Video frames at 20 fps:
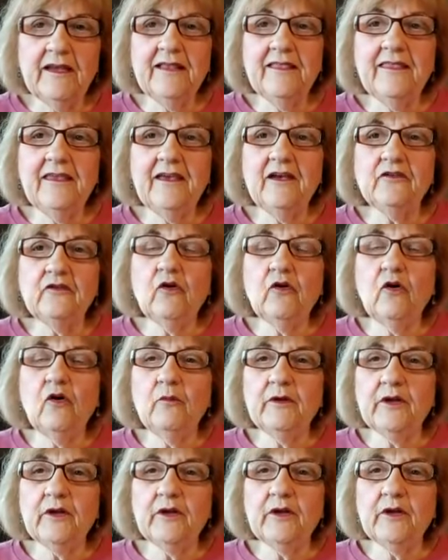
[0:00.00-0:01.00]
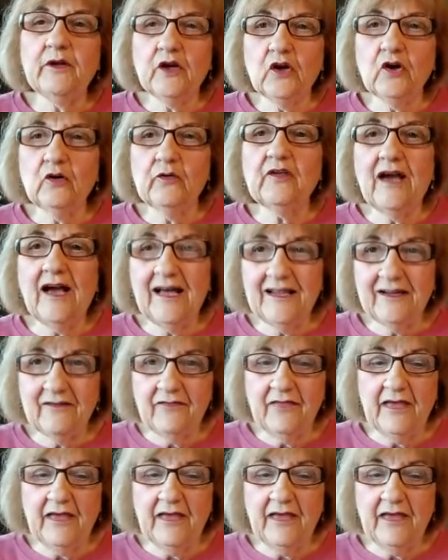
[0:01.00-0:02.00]
and the atonement occurs
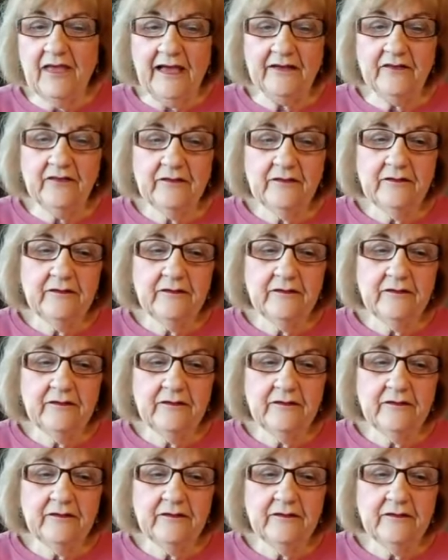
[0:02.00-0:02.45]
out of that.